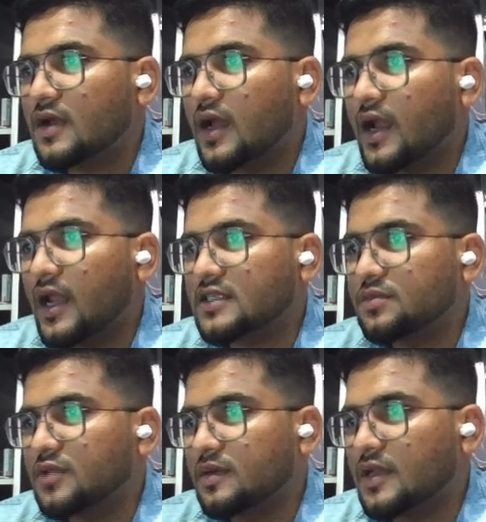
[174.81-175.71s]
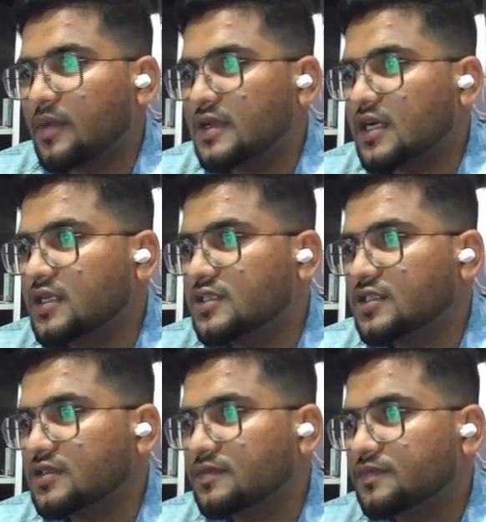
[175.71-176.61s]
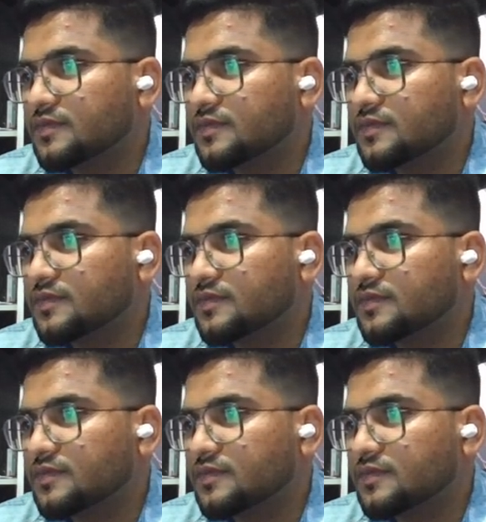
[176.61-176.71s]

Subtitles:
and accept the term and conditions.